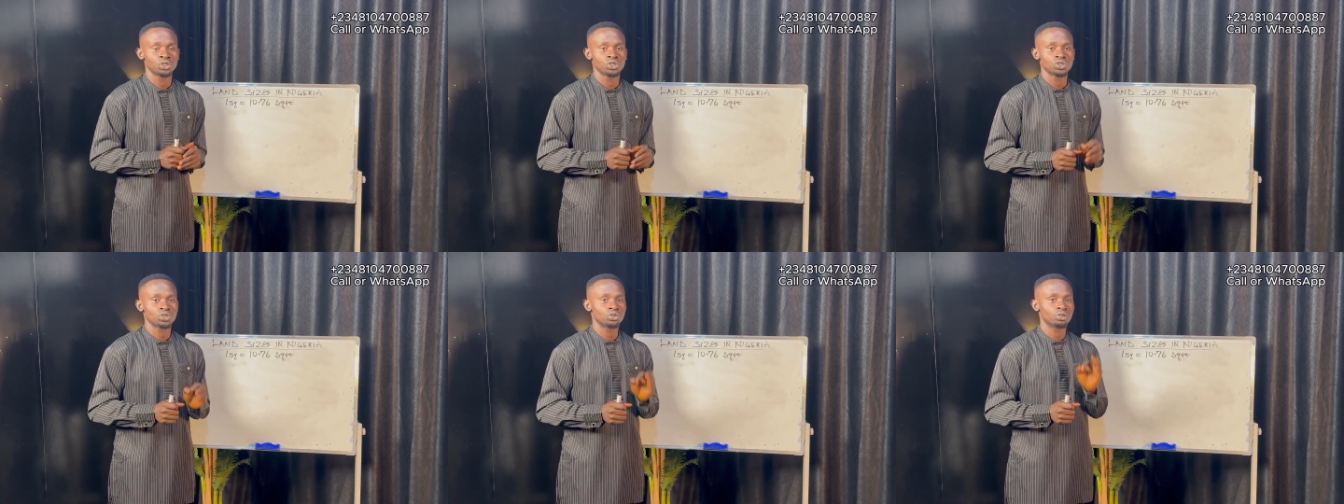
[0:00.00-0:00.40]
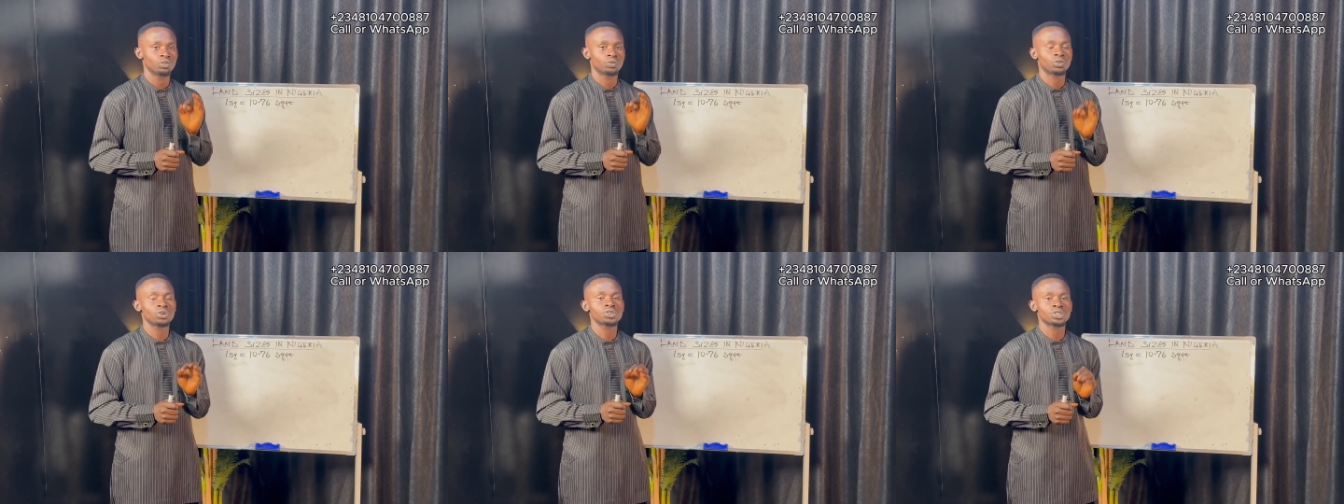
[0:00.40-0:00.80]
So the
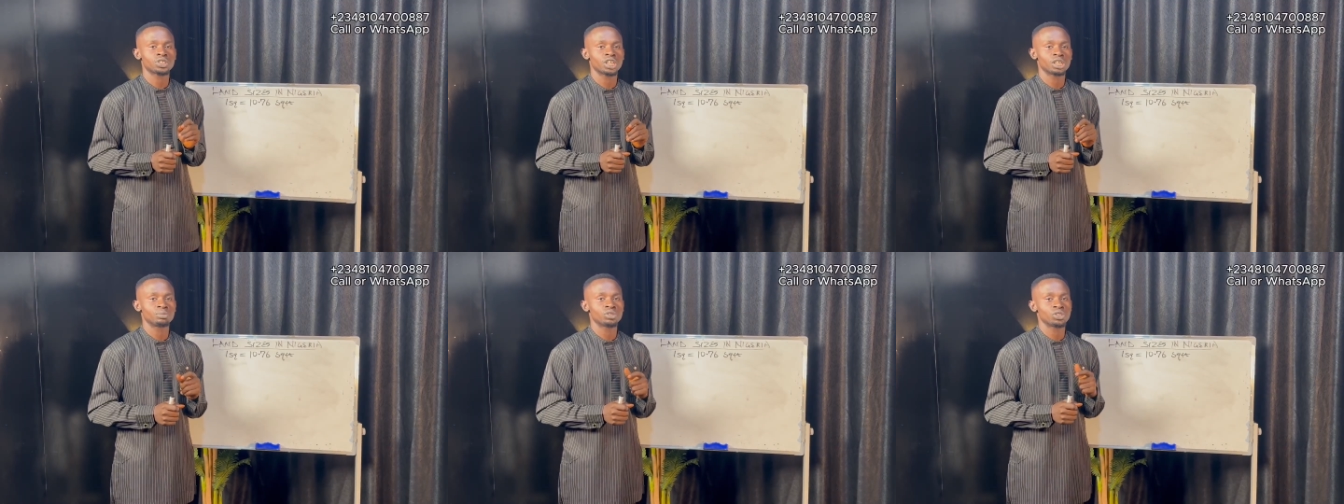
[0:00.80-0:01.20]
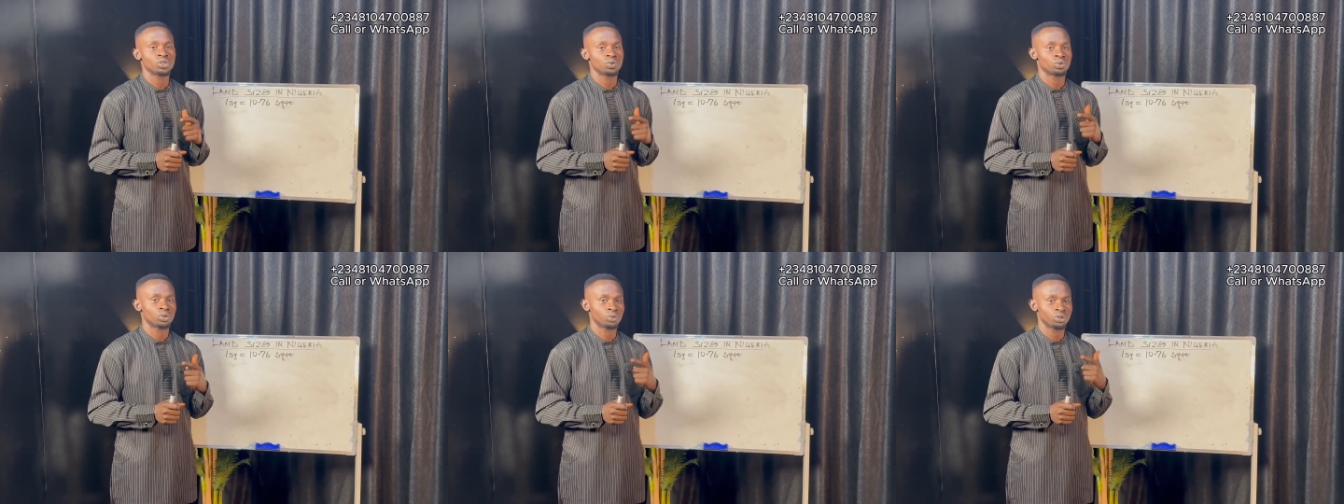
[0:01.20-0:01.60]
first term
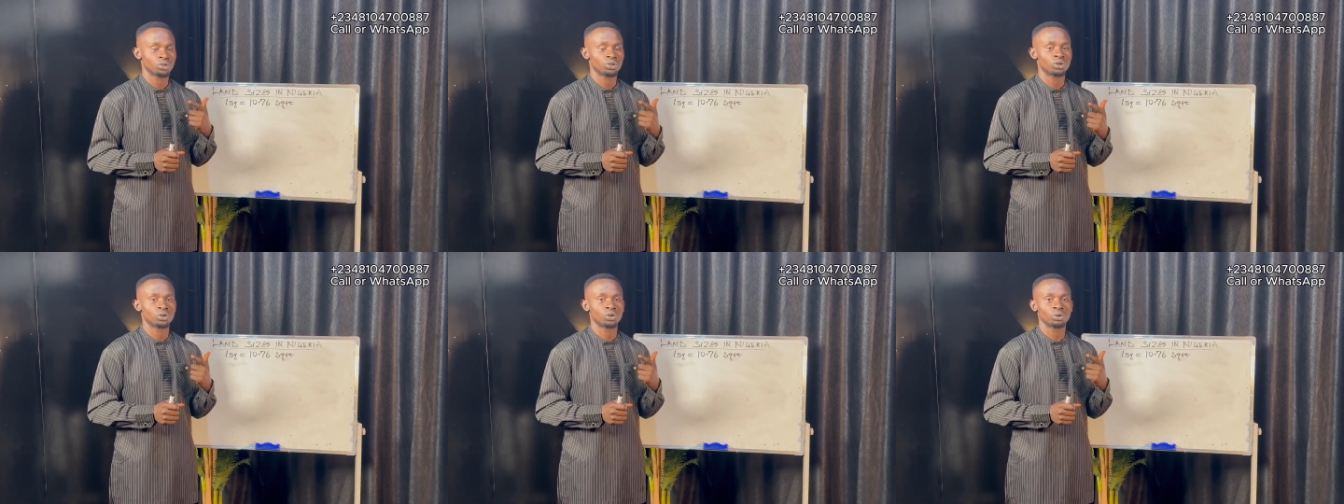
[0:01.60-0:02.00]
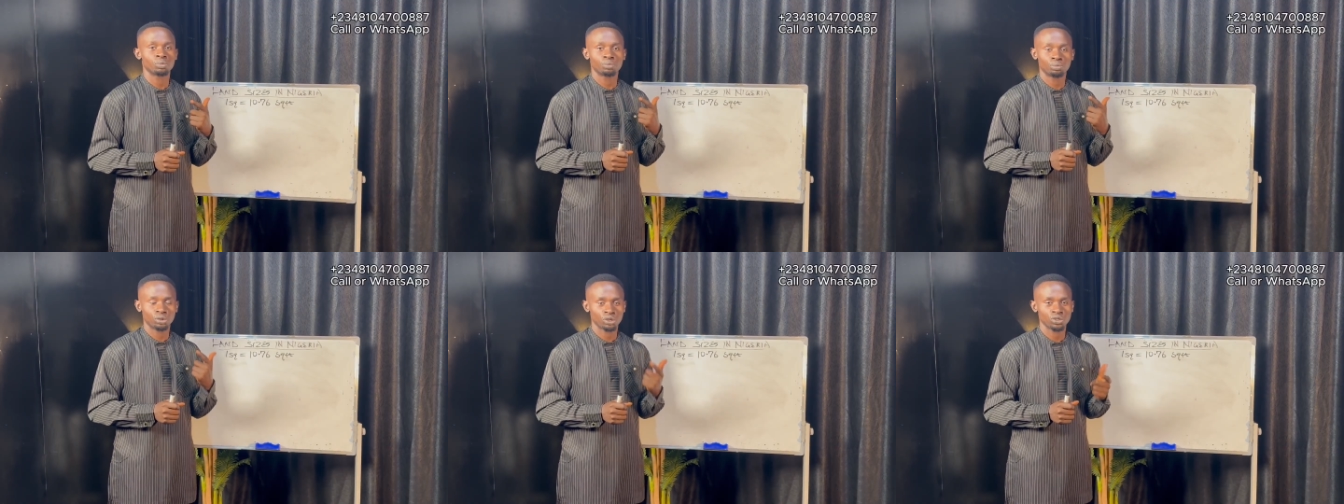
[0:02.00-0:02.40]
is what we call
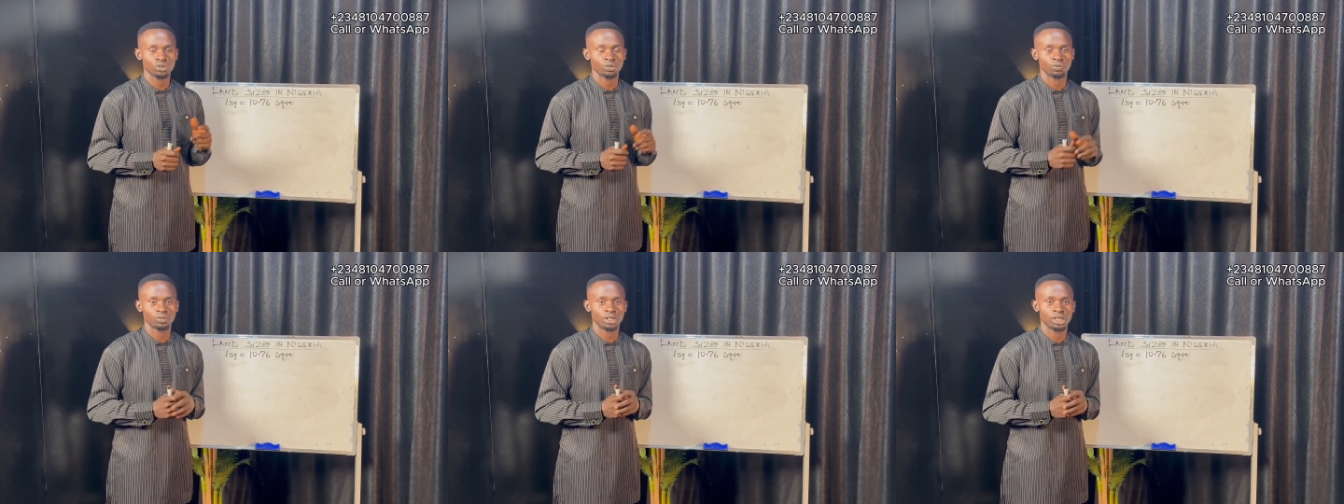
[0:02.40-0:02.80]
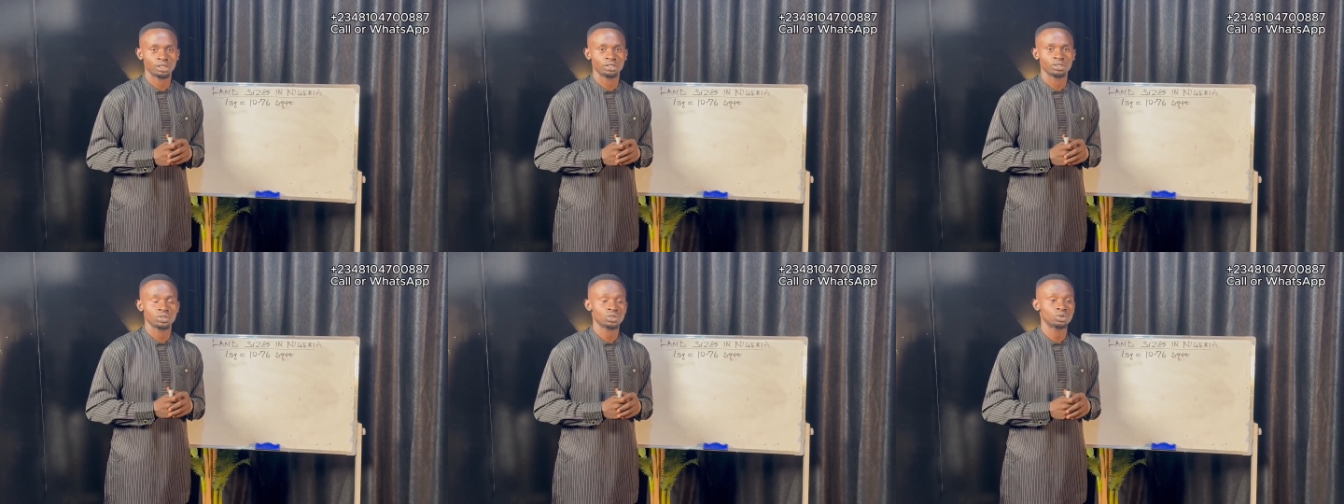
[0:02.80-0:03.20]
plot of
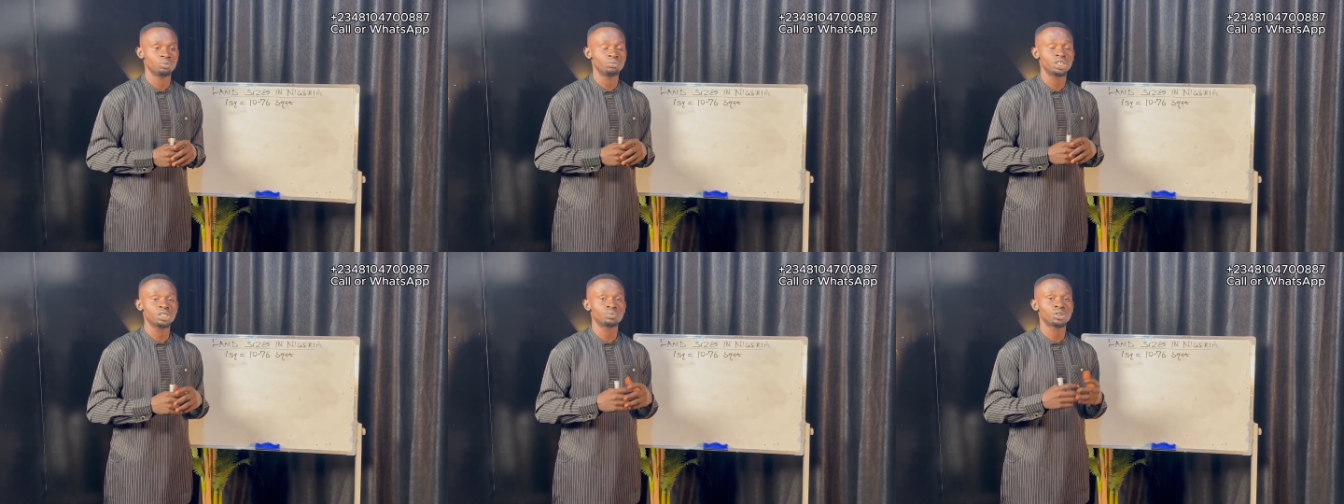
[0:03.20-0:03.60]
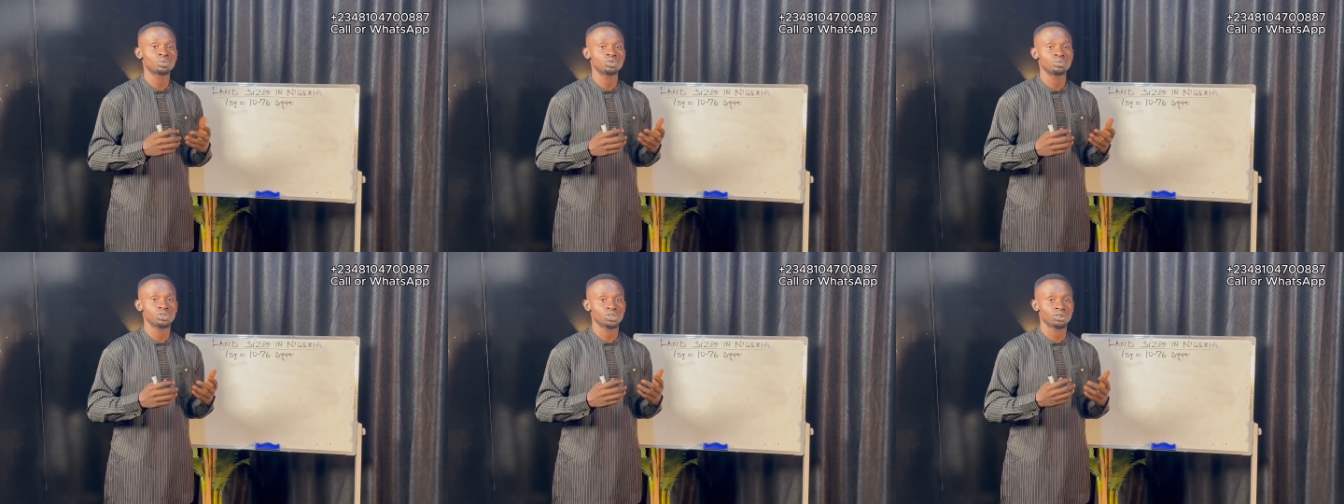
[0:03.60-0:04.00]
land. So many
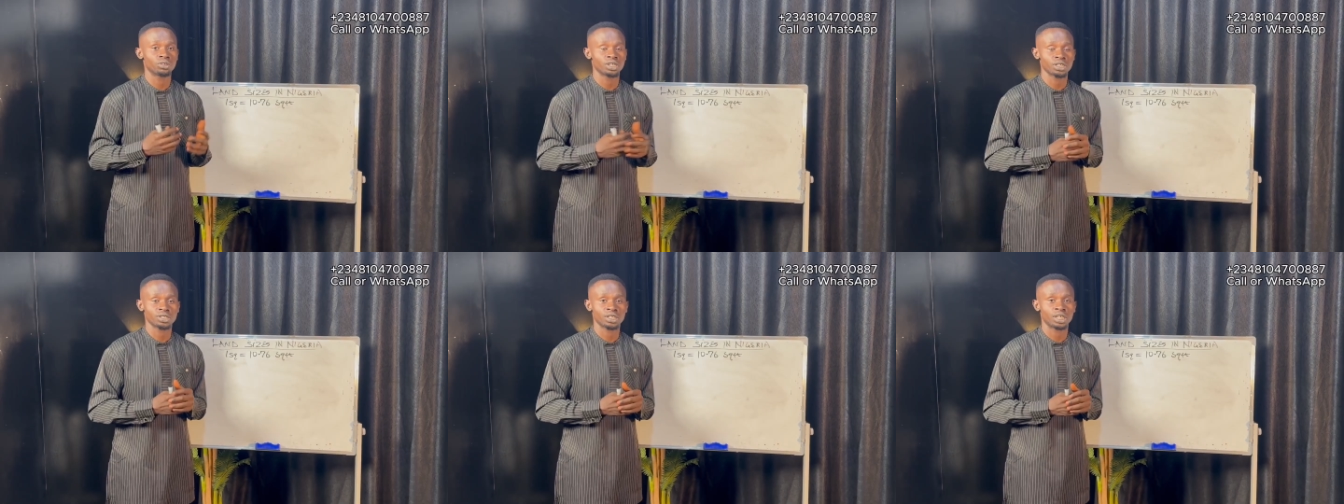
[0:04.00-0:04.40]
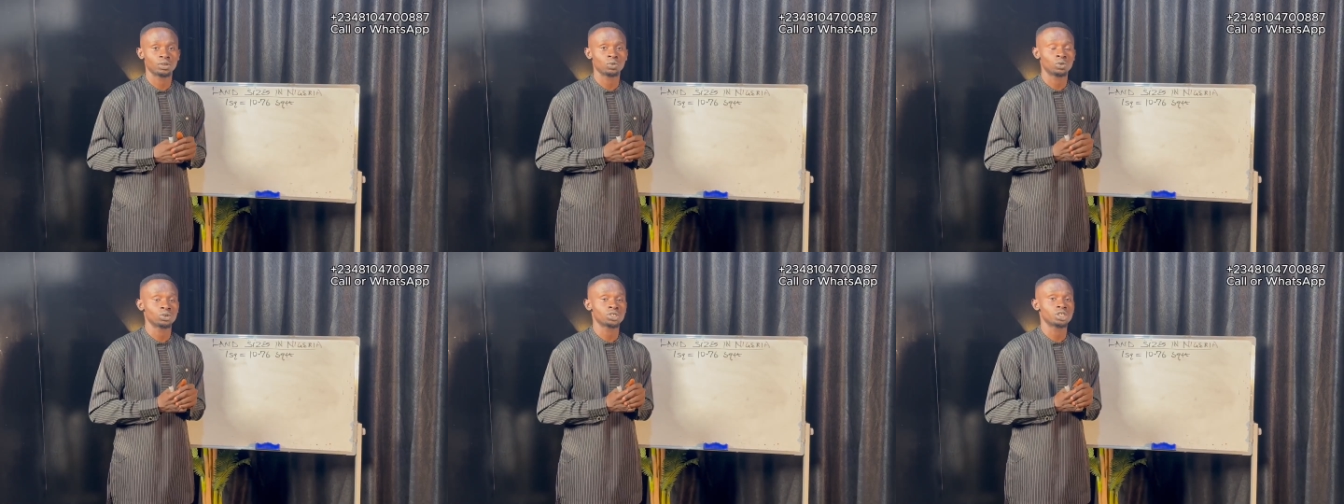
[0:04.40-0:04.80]
people
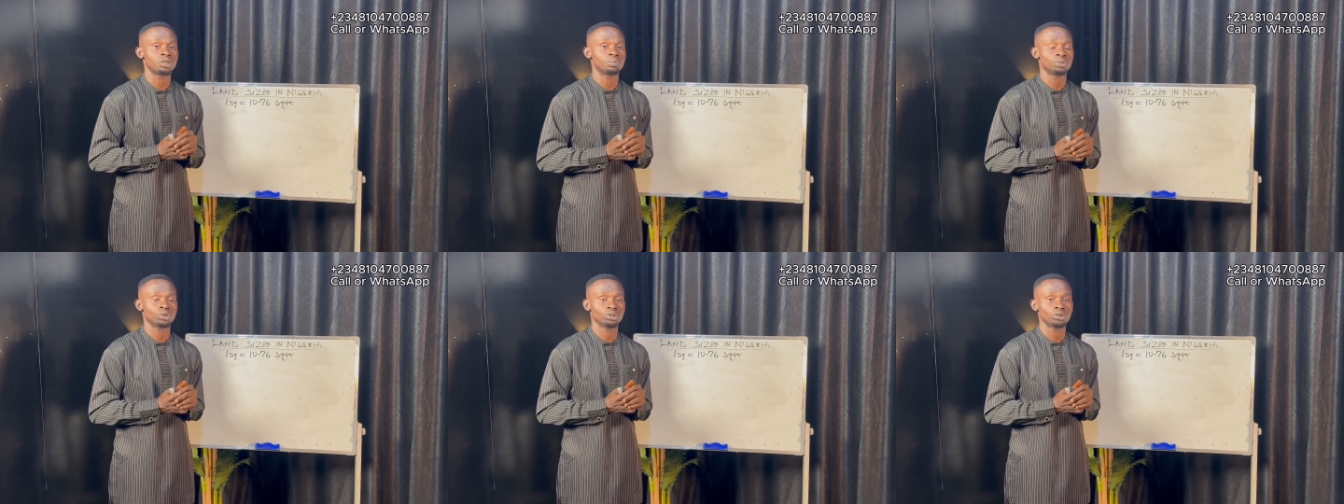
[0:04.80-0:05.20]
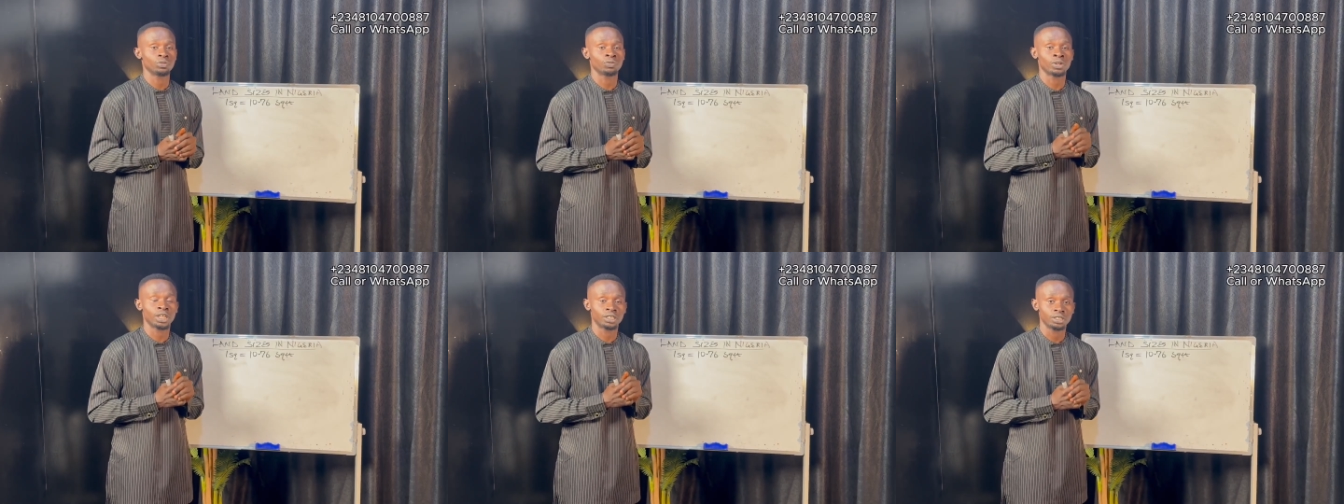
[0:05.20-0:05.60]
misunderstand what a plot of
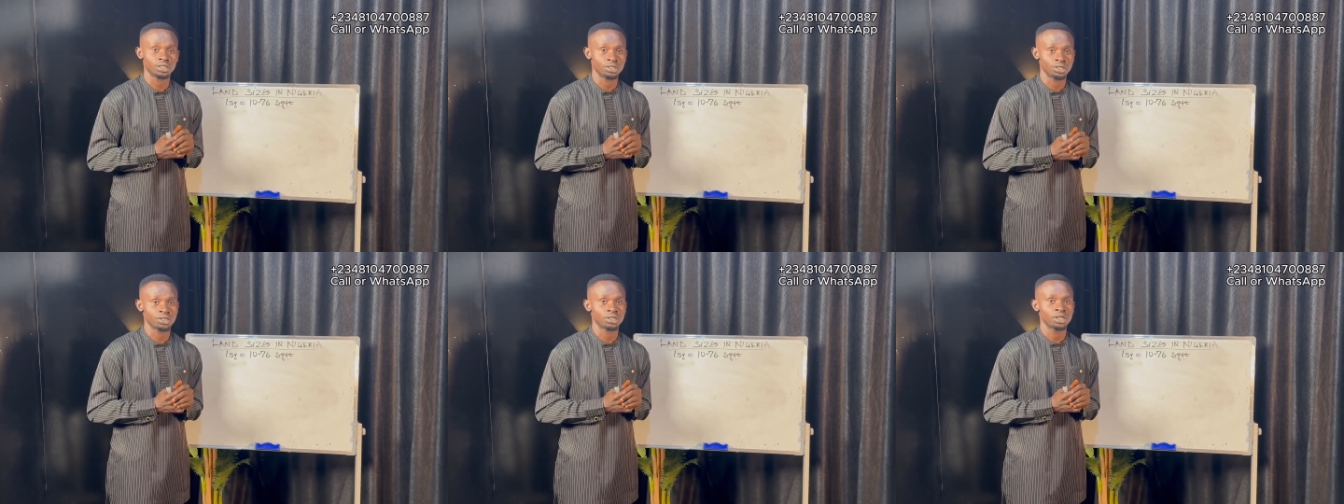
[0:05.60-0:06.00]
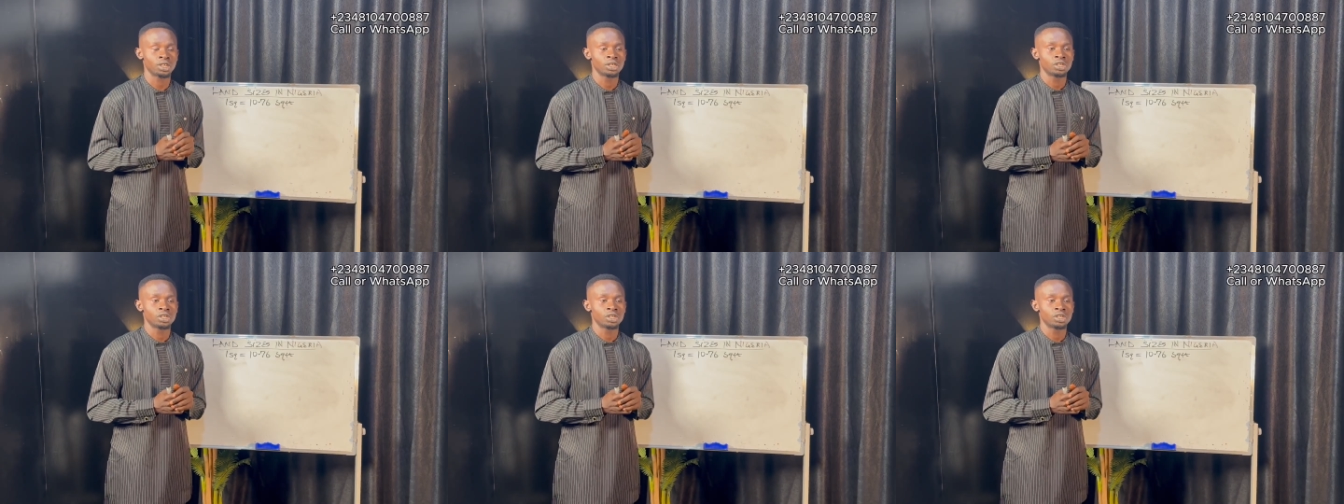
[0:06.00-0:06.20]
land is.